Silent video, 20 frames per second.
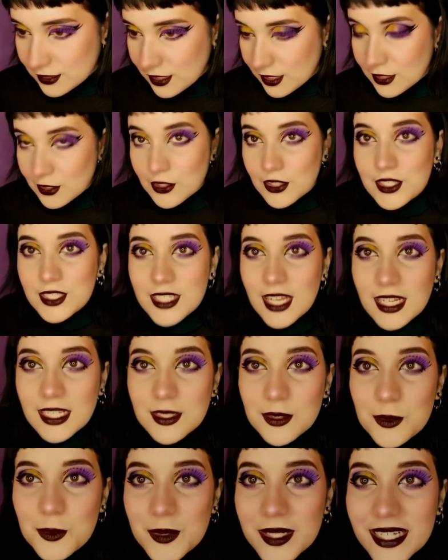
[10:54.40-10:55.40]
It looks
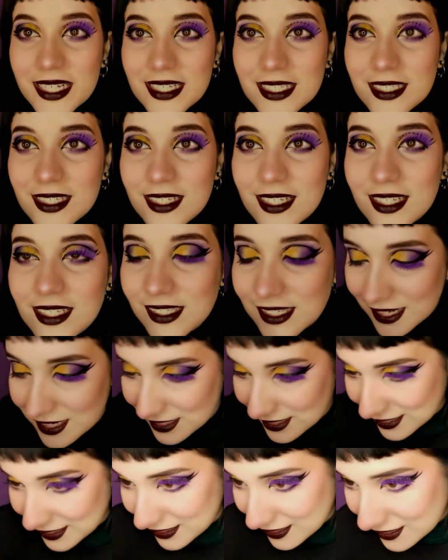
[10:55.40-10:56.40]
kind of weird,
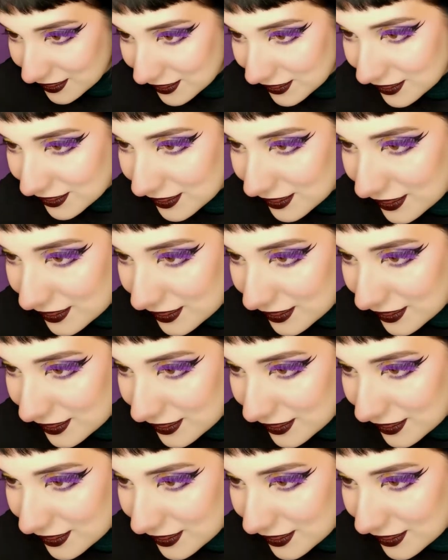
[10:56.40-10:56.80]
doesn't it?